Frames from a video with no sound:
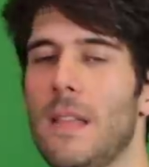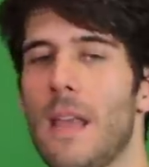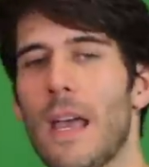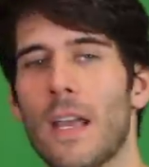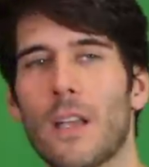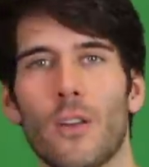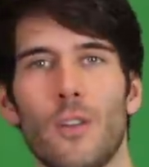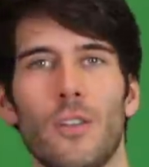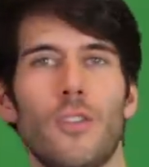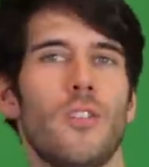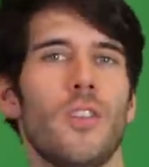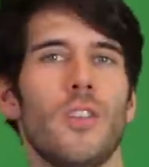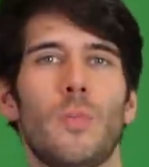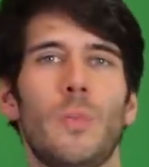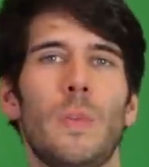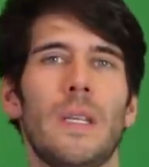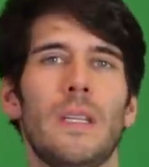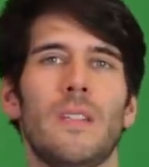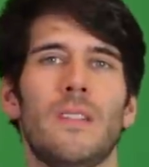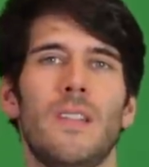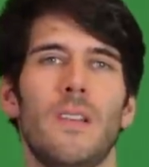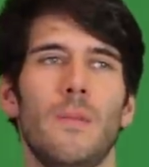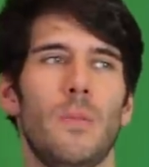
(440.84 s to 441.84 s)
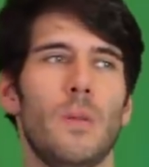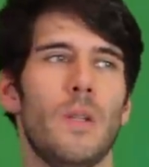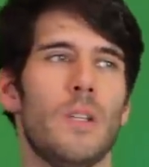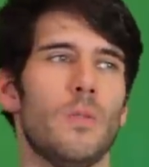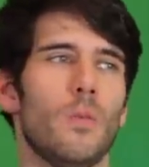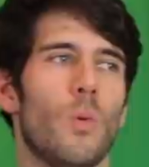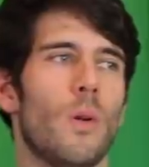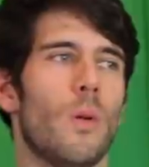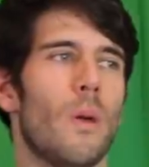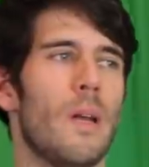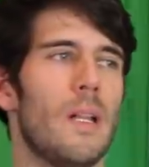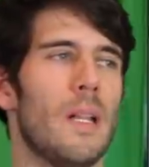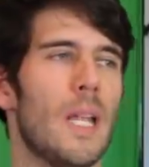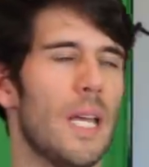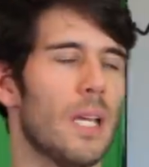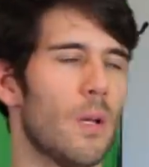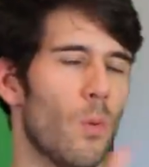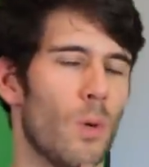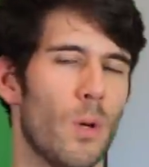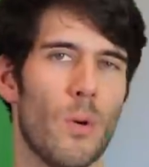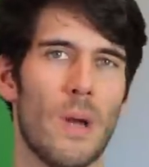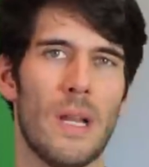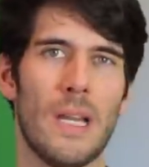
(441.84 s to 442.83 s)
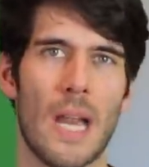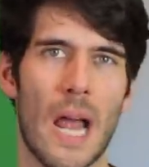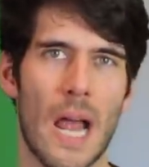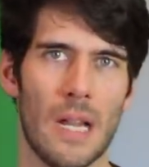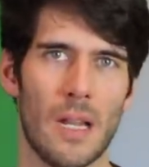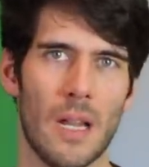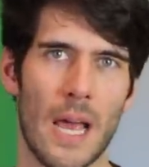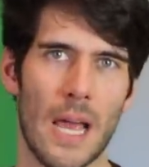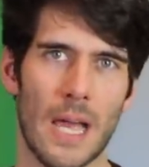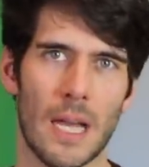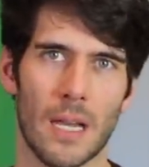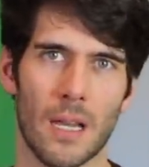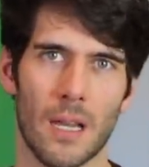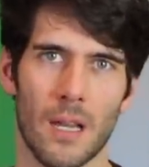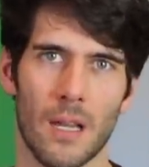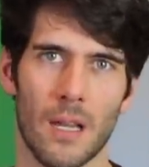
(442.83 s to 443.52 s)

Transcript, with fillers: that could just be as simple as what do i like what do i not like